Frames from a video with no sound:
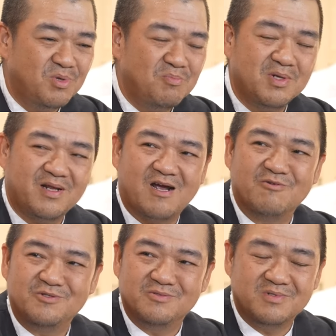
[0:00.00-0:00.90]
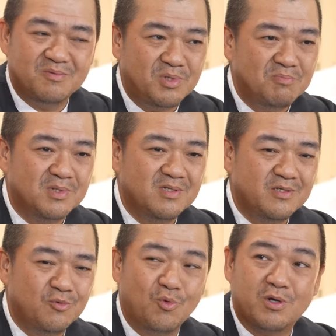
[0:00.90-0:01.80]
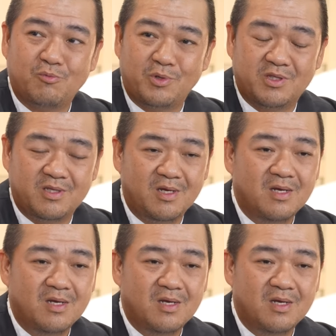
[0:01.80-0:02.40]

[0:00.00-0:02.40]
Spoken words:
people around you, the people you work with,